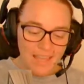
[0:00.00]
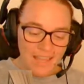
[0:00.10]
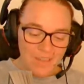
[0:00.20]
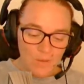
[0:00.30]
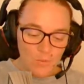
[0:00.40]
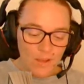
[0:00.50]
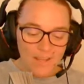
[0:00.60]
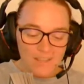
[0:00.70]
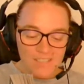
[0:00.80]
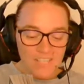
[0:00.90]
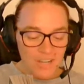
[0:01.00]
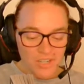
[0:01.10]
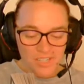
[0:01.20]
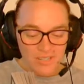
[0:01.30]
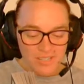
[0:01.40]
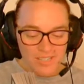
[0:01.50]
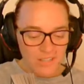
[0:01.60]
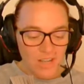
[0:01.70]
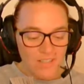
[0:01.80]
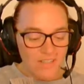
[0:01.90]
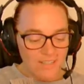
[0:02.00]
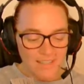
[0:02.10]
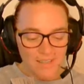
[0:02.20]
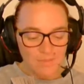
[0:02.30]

and the wild cherry trees along the lane